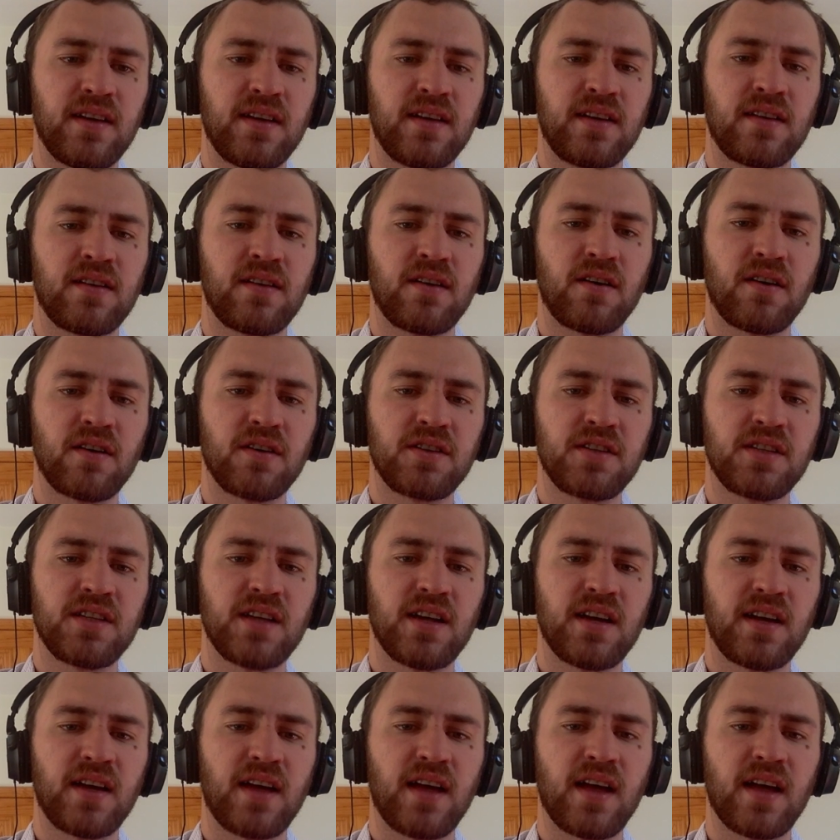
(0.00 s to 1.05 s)
in
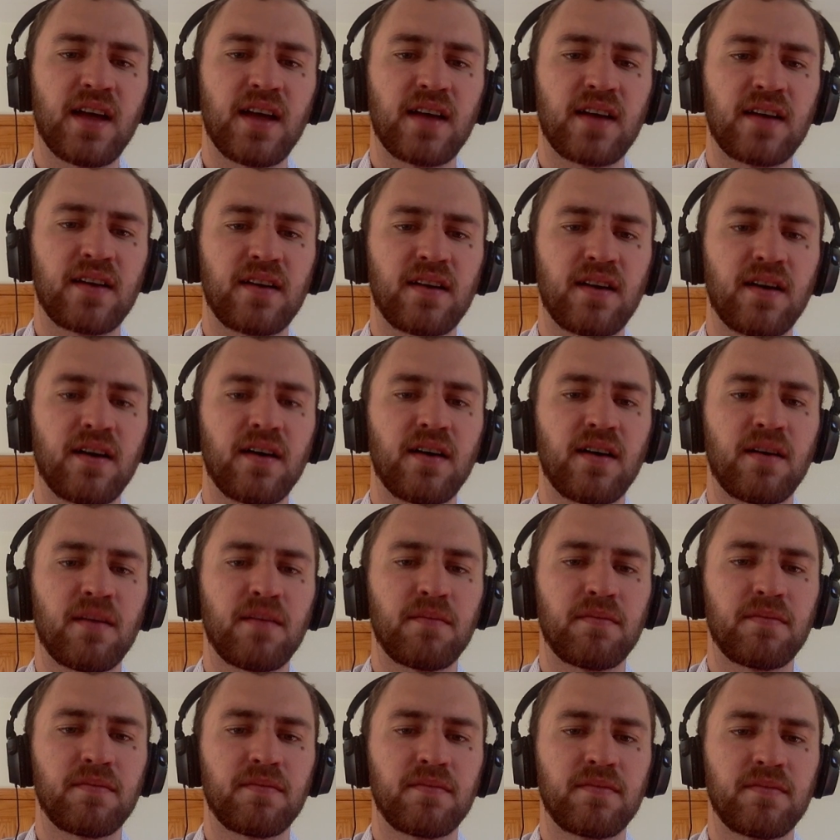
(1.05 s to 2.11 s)
RCIA,
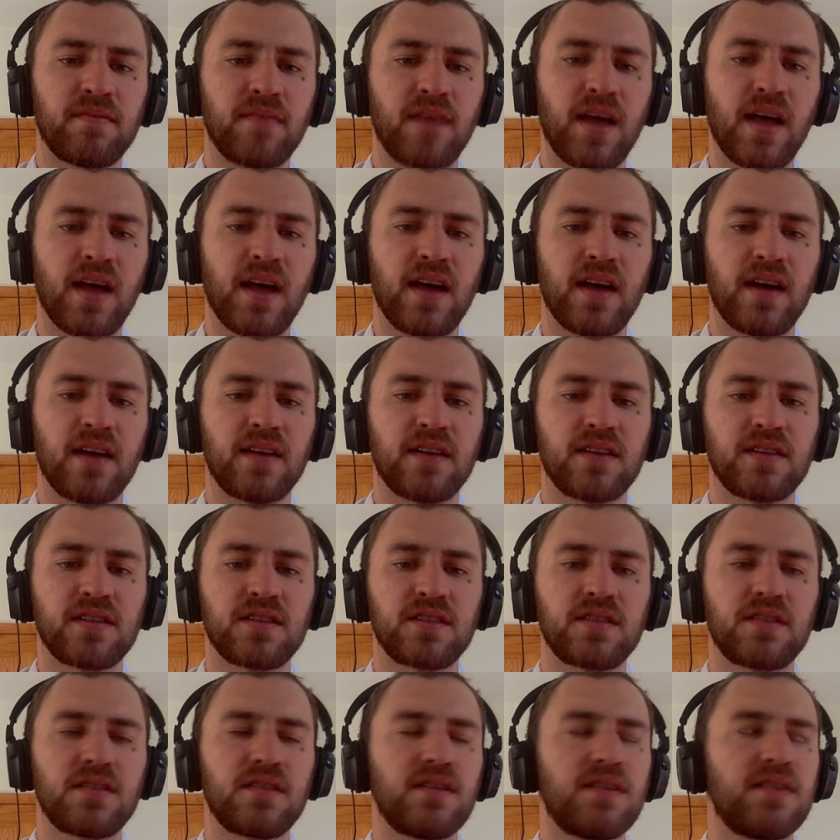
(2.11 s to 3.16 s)
and
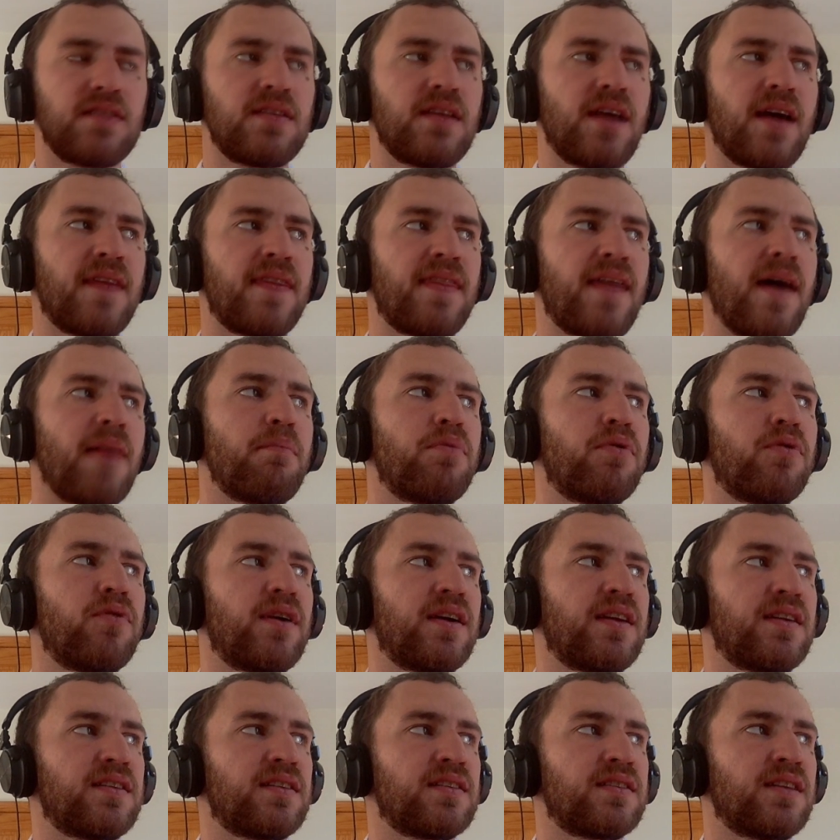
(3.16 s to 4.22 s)
at that
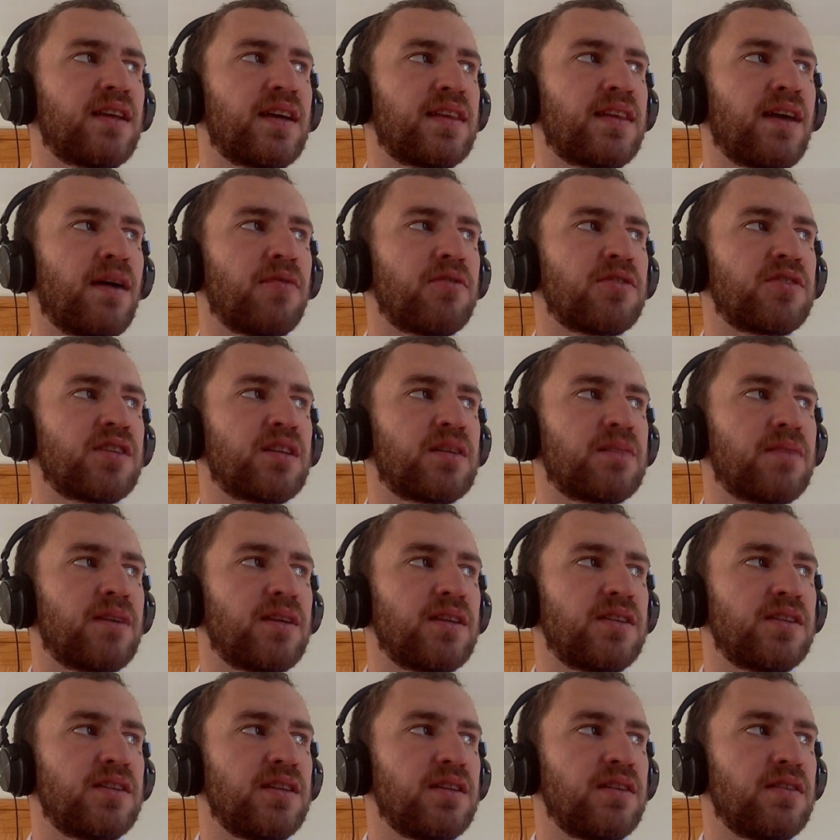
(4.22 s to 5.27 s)
point, like that was like my
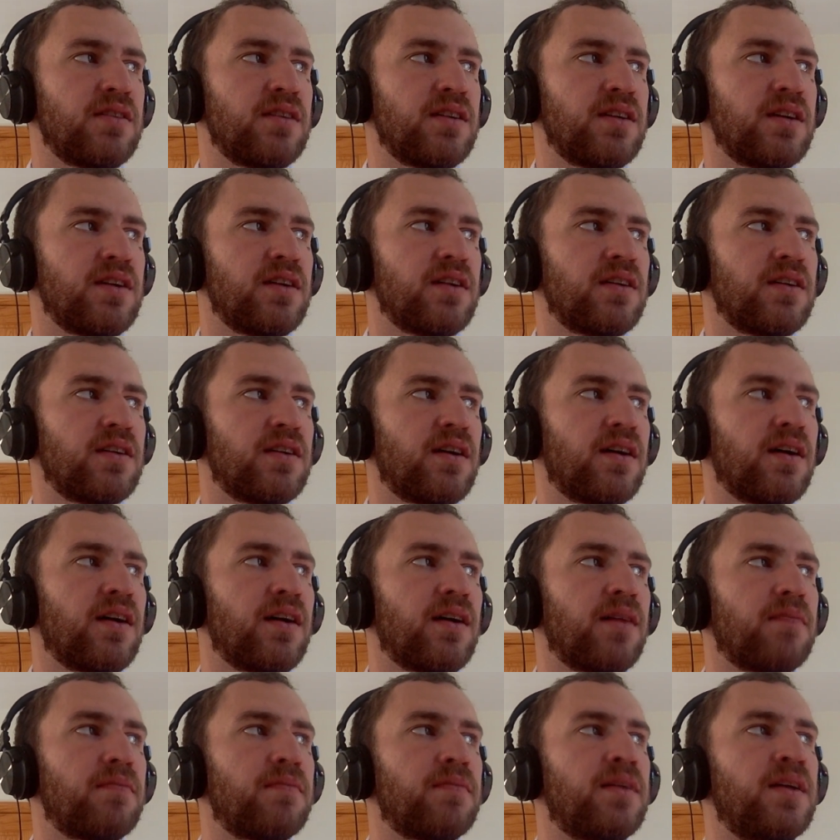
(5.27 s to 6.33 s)
senior year,
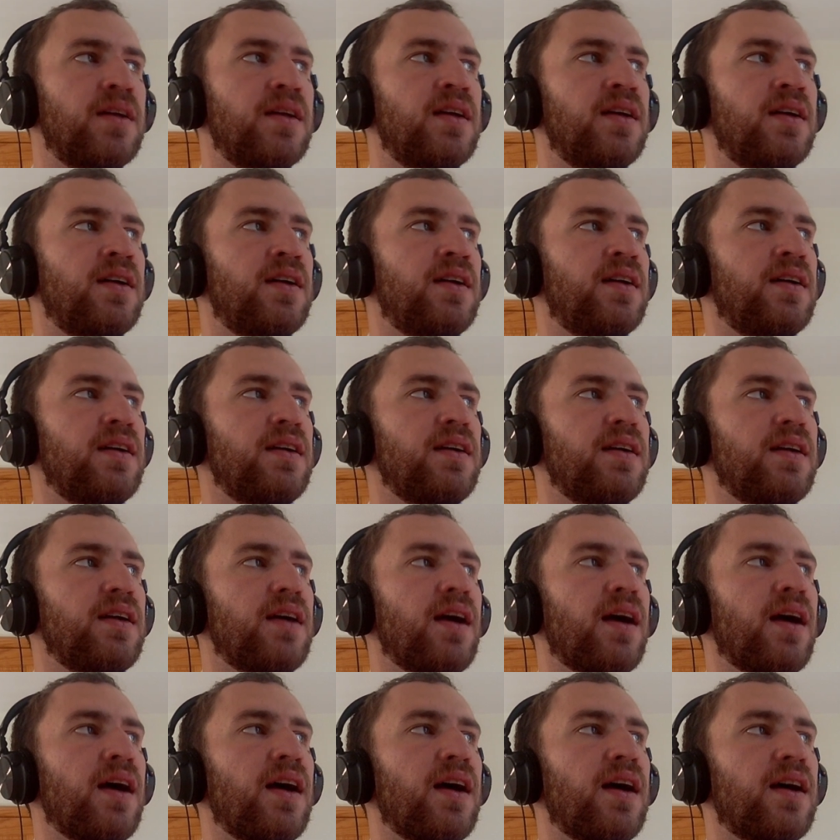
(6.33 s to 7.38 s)

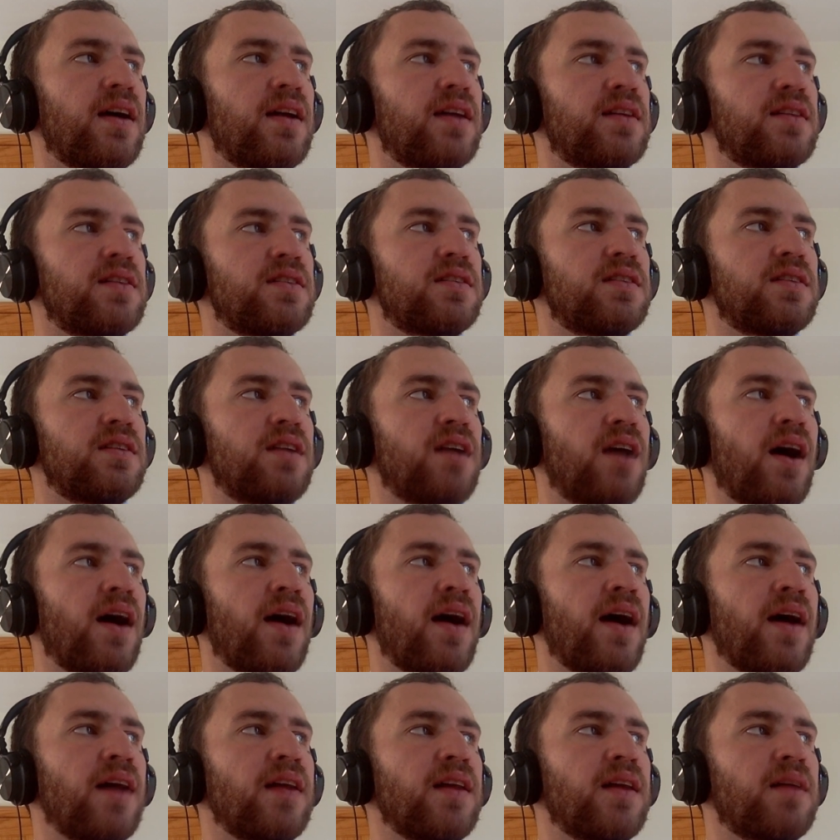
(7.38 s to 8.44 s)
and
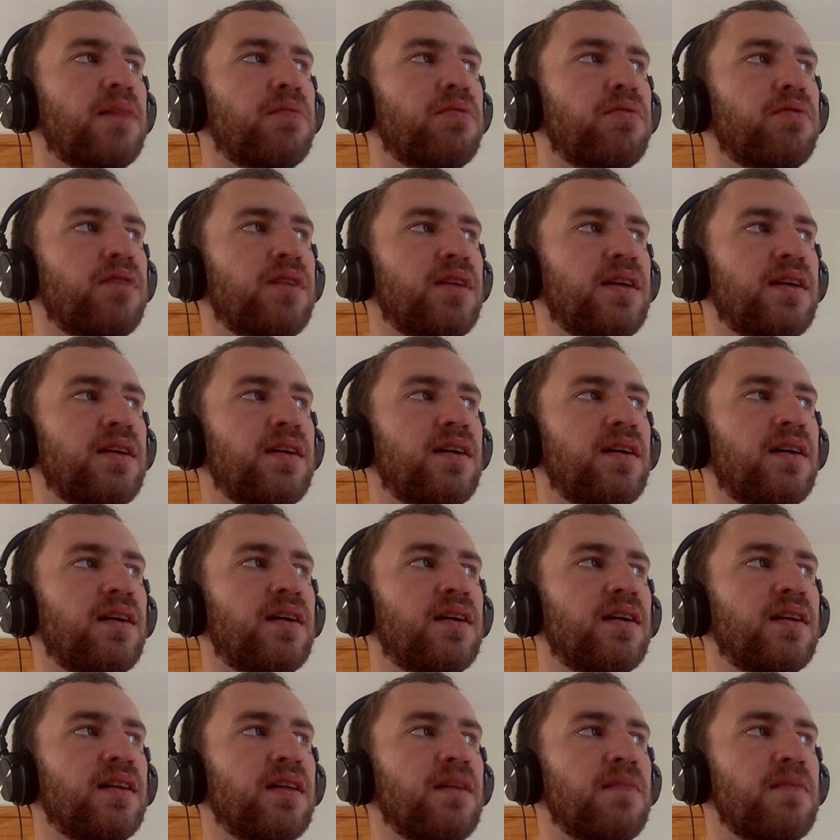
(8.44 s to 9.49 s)
I had like pretty
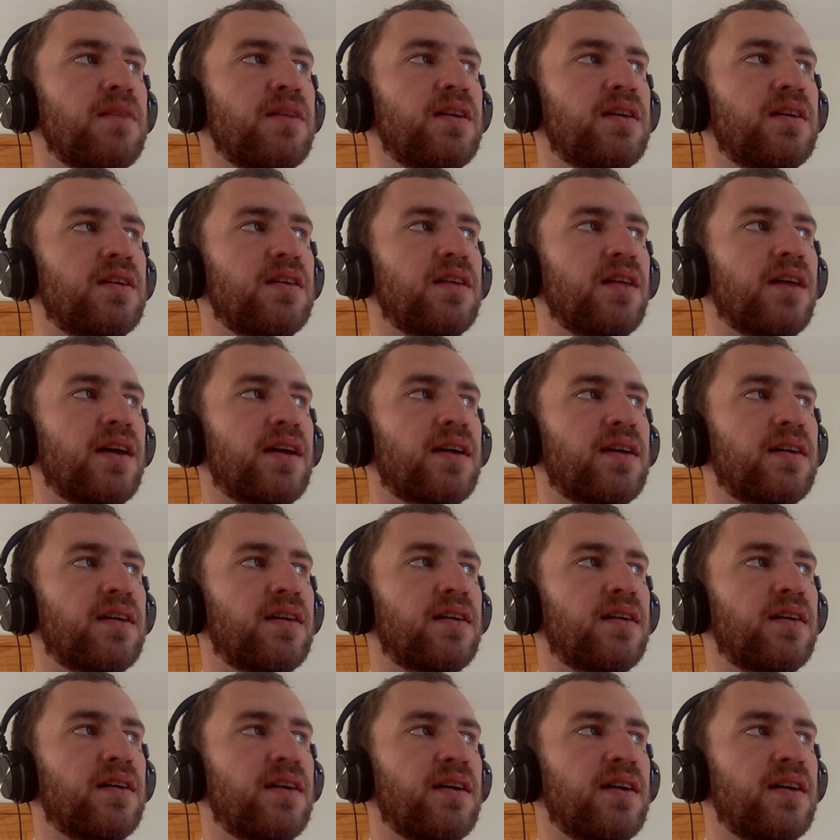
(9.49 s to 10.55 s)
limited like
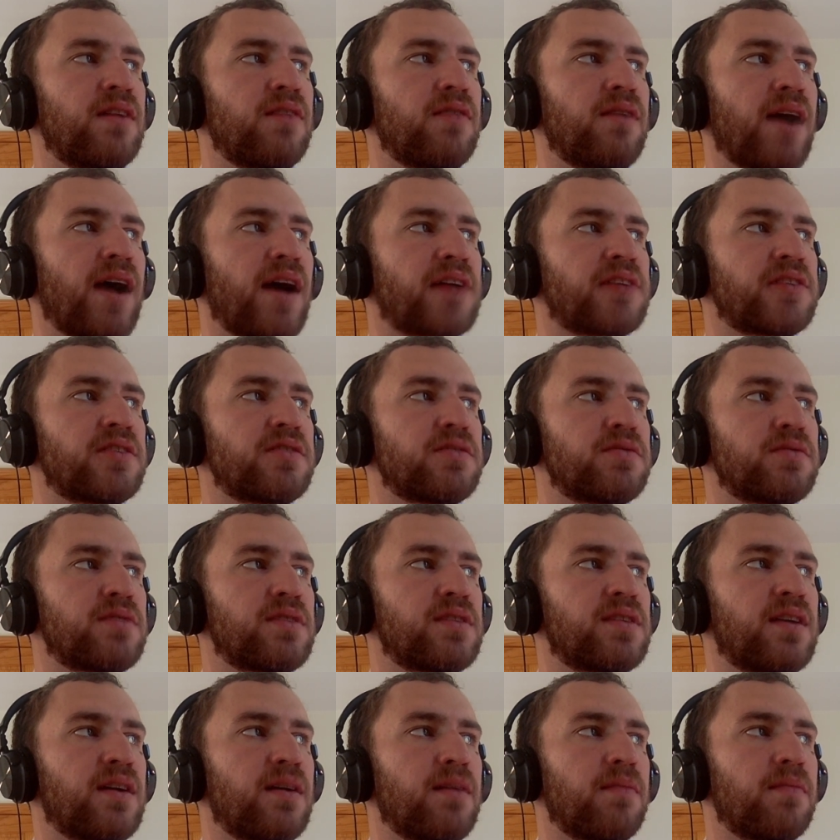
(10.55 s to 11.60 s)
interactions
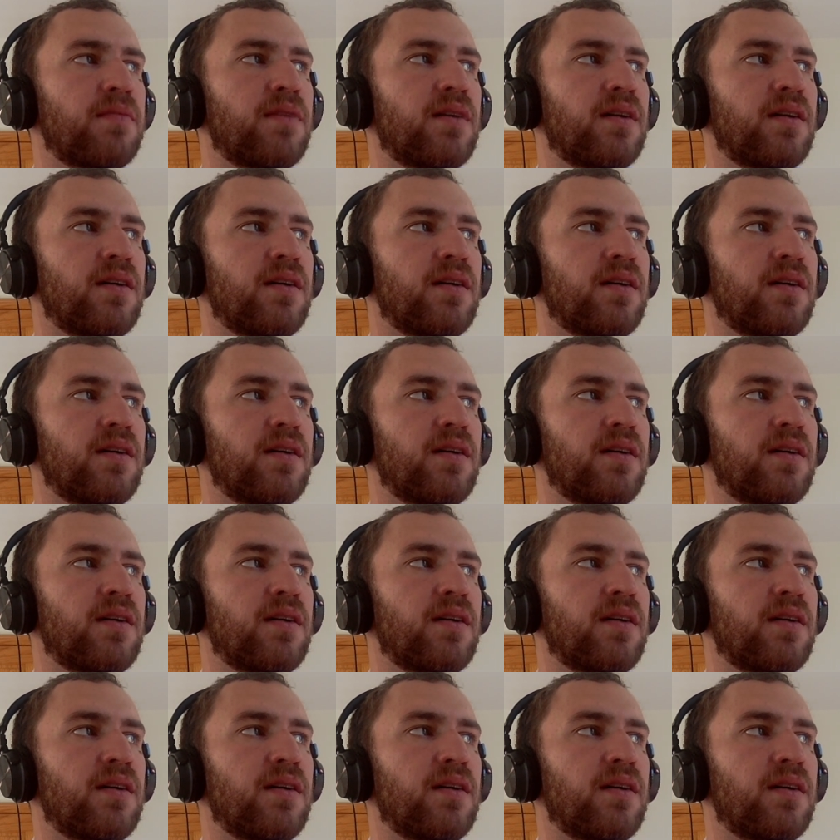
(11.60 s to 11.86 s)
with them.